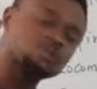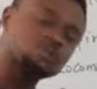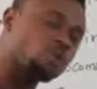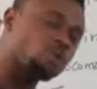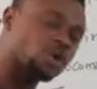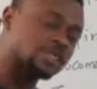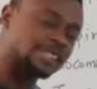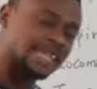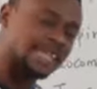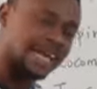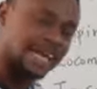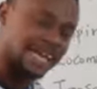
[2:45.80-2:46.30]

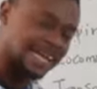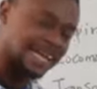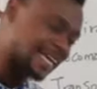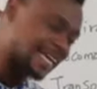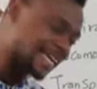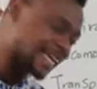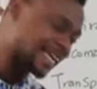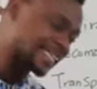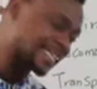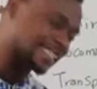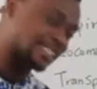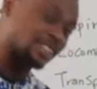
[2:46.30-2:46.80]
water
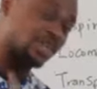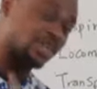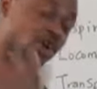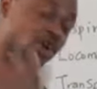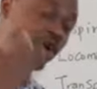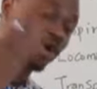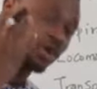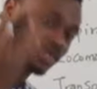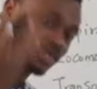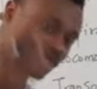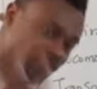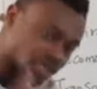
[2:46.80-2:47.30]
is
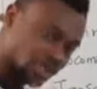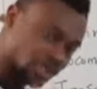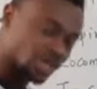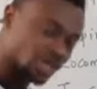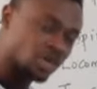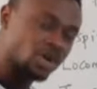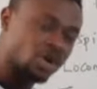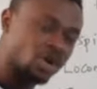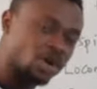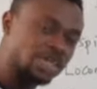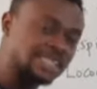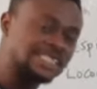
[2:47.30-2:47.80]
lost,
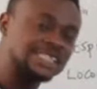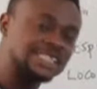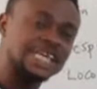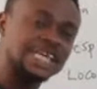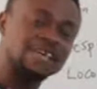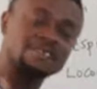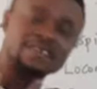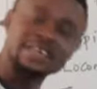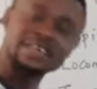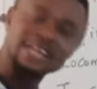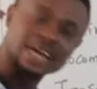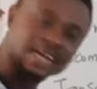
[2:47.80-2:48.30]
is
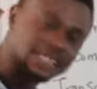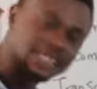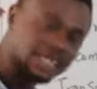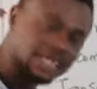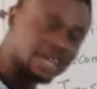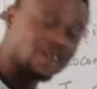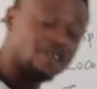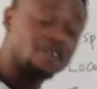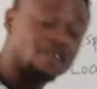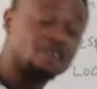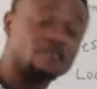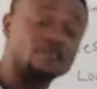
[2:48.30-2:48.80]
given out
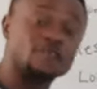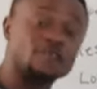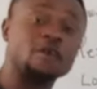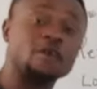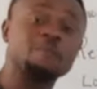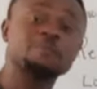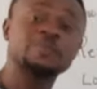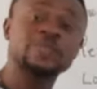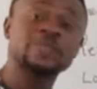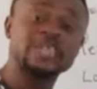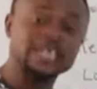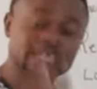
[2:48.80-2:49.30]

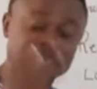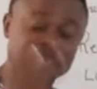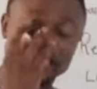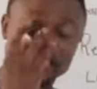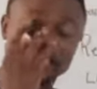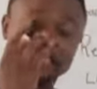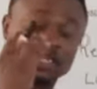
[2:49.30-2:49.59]
from the